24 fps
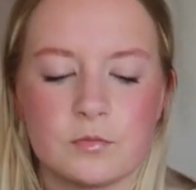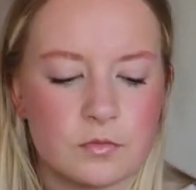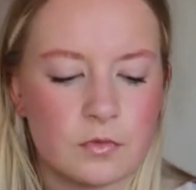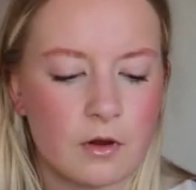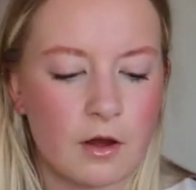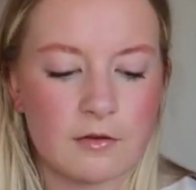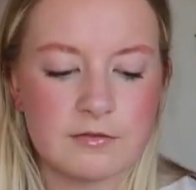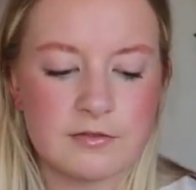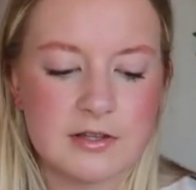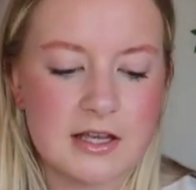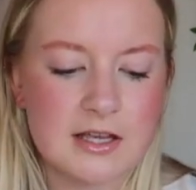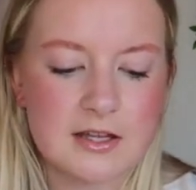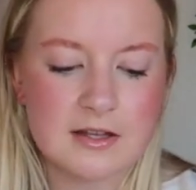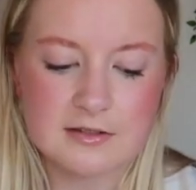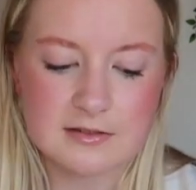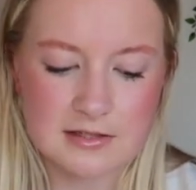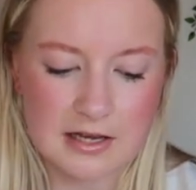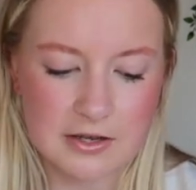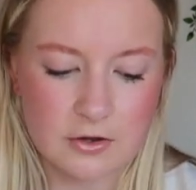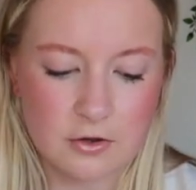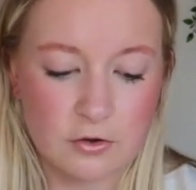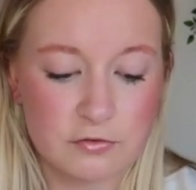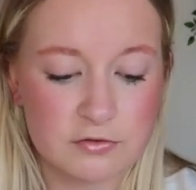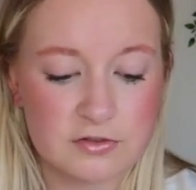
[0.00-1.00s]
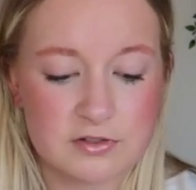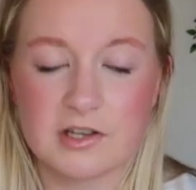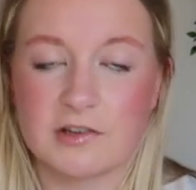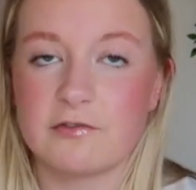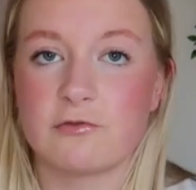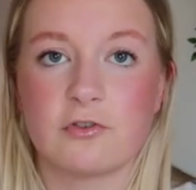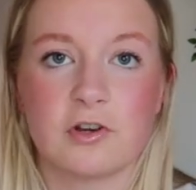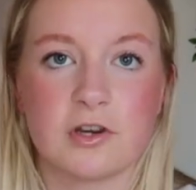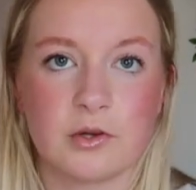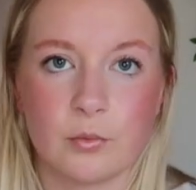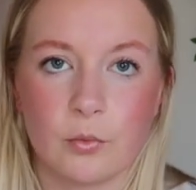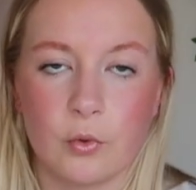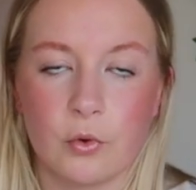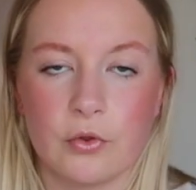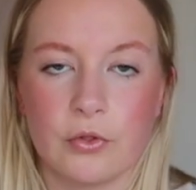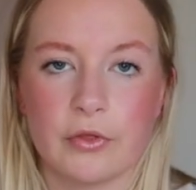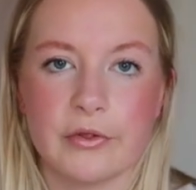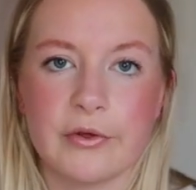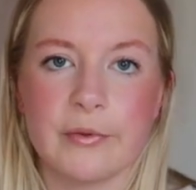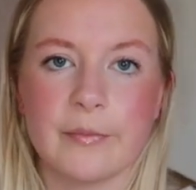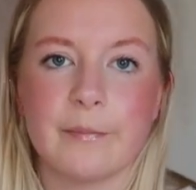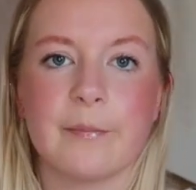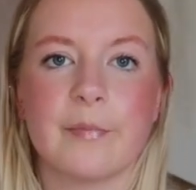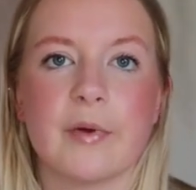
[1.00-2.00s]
I've taken the tag off because I've already worn them,